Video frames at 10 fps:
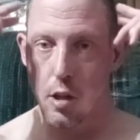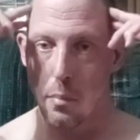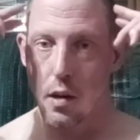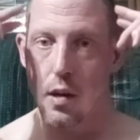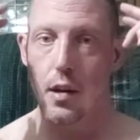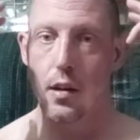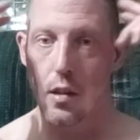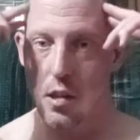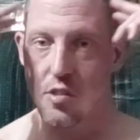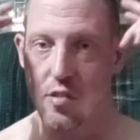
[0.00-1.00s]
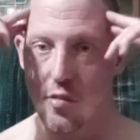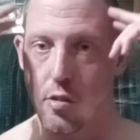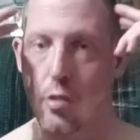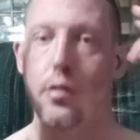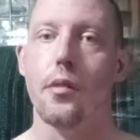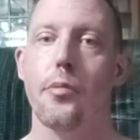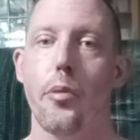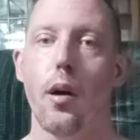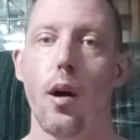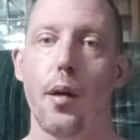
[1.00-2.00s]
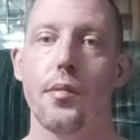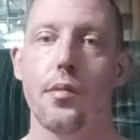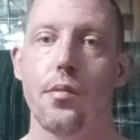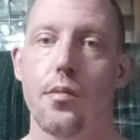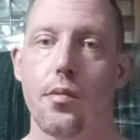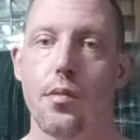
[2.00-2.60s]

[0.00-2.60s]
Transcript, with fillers: your mind. Listen to your thoughts.